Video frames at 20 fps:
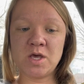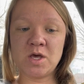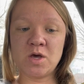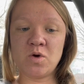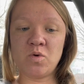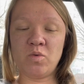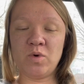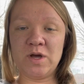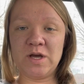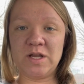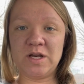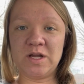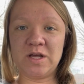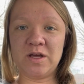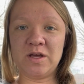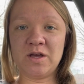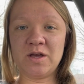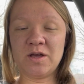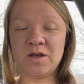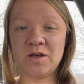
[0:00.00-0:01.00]
when
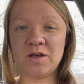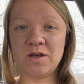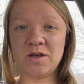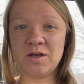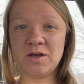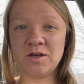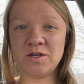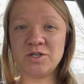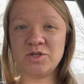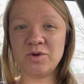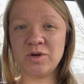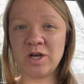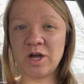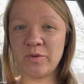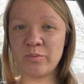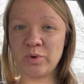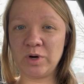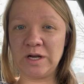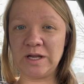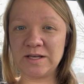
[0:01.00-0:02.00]
doing our
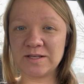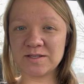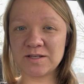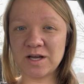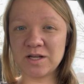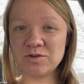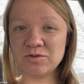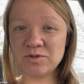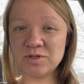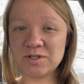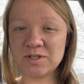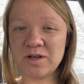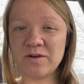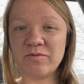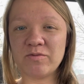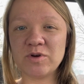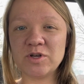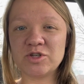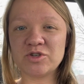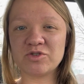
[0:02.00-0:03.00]
breeding schedule and stuff,
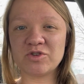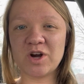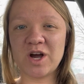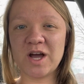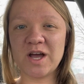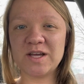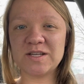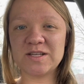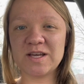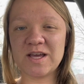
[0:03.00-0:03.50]
we try to